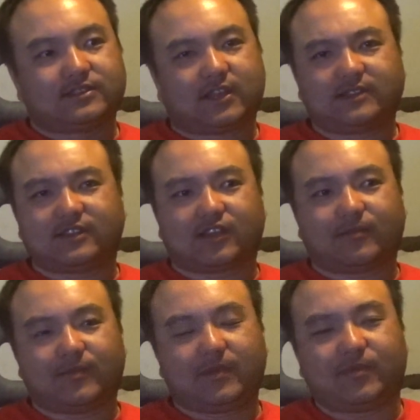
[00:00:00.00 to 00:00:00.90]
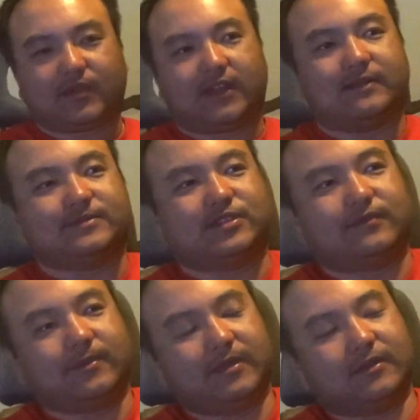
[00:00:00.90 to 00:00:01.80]
Talked to a couple people, kind of
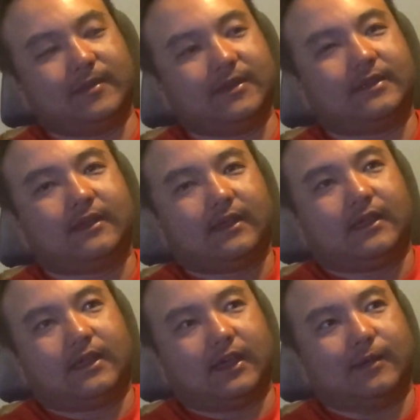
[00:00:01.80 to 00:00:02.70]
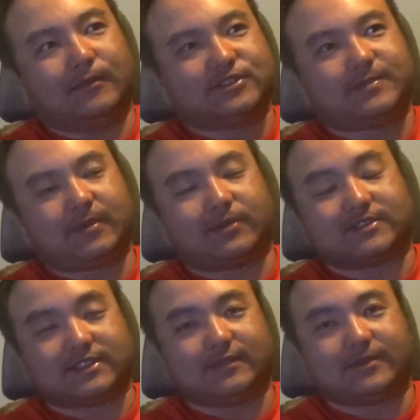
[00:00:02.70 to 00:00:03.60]
observed a little bit. Most people were
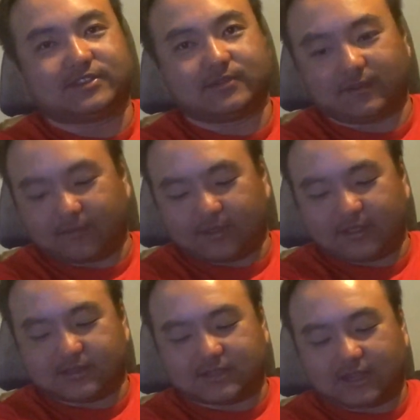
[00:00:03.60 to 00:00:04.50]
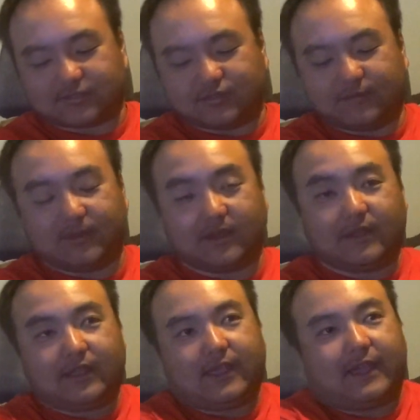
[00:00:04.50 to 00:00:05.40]
sleeping, so we didn't really get to talk to them. But
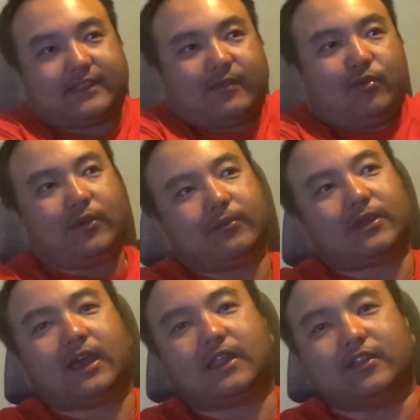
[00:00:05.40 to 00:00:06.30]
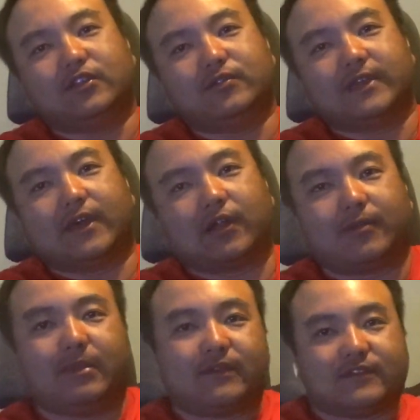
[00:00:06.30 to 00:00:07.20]
at that point, we kind of knew that
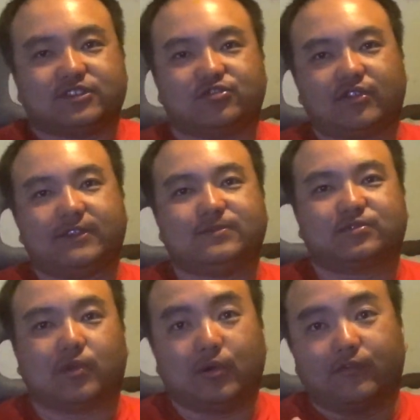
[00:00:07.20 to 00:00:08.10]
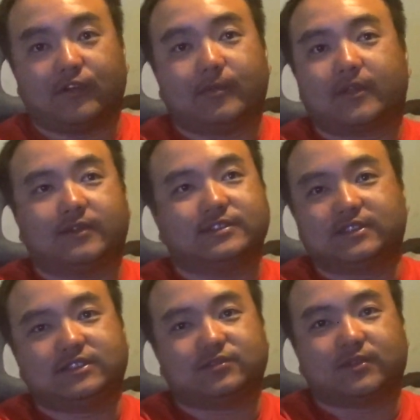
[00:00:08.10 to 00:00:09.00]
our big fish dreams were over because
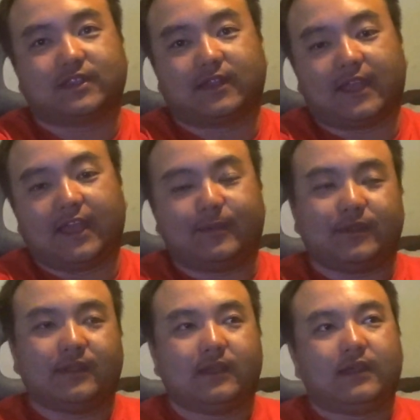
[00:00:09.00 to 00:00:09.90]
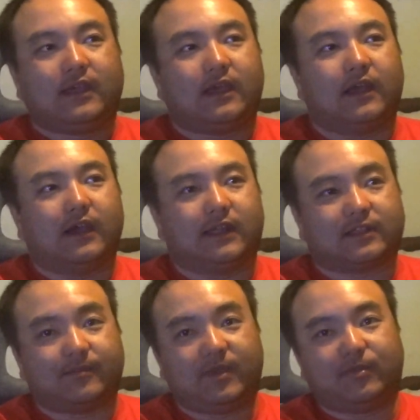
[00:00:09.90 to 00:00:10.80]
it just wasn't going to happen.
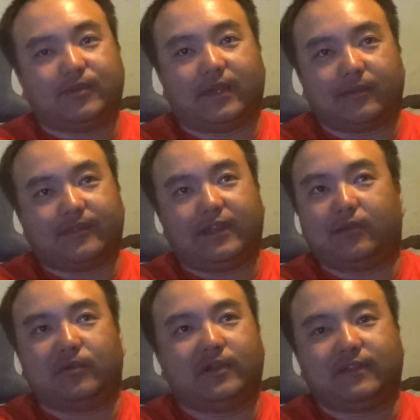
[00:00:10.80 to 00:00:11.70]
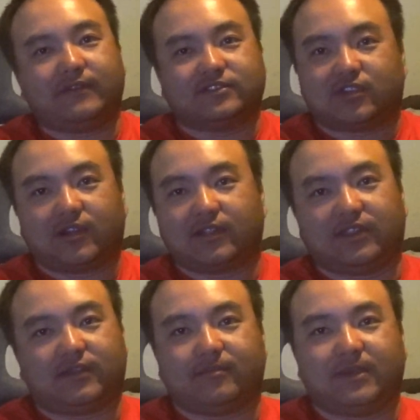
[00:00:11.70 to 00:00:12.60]
Like, the people that were there weren't even
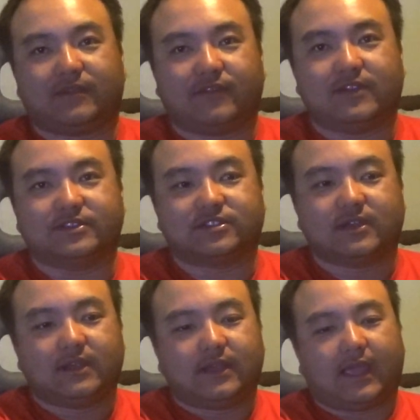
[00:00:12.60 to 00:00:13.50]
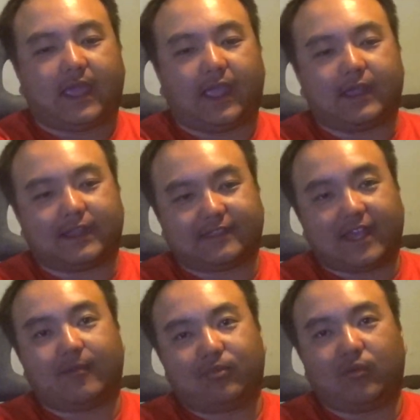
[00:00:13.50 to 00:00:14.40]
targeting big fish. And at
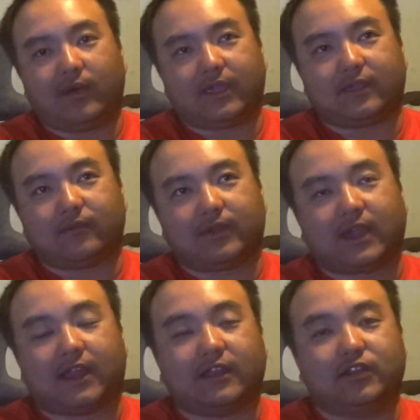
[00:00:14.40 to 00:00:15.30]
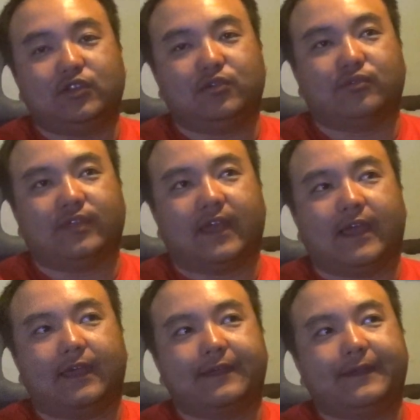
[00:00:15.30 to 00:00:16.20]
that point, we kind of knew
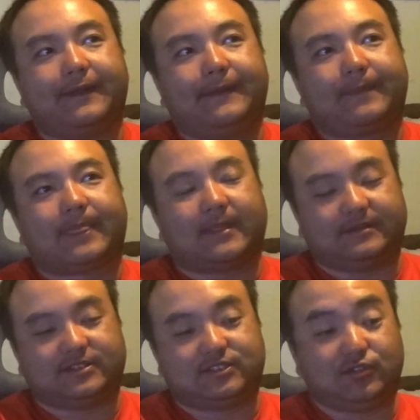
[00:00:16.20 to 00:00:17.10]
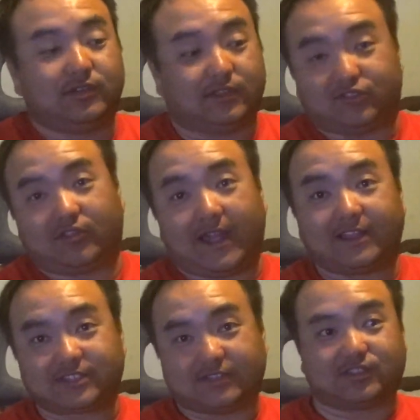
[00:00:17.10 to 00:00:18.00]
that just due to the
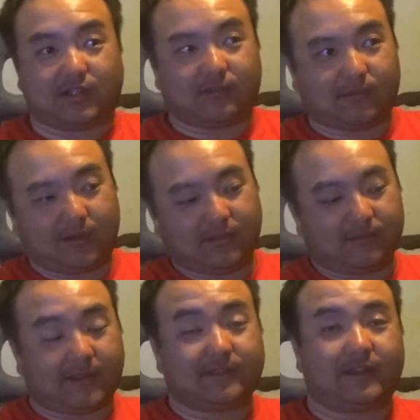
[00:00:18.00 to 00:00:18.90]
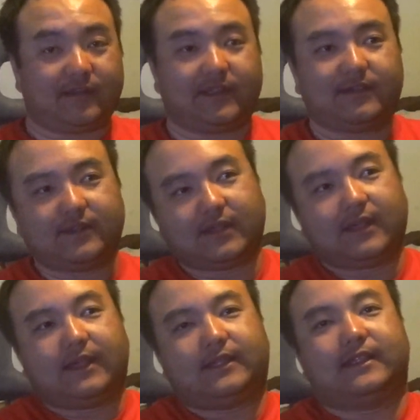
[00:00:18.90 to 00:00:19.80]
trash that was all around the area,
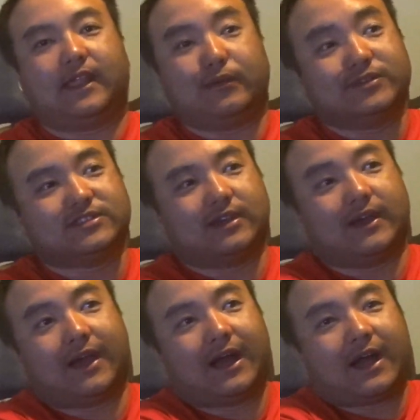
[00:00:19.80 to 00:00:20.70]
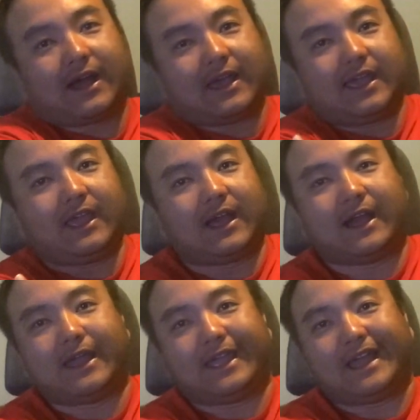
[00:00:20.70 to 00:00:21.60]
that it was a highly
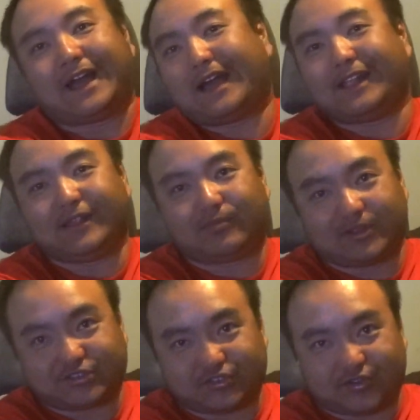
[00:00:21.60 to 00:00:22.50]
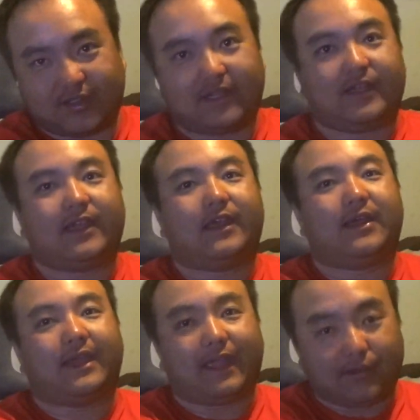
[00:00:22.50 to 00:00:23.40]
pressured
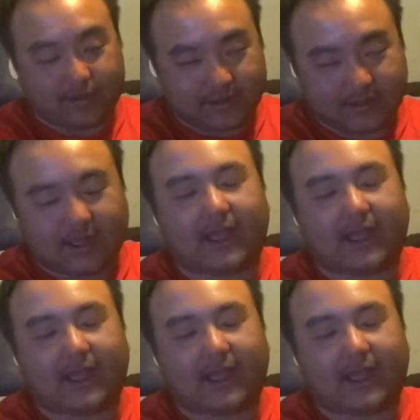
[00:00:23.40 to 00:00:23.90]
area.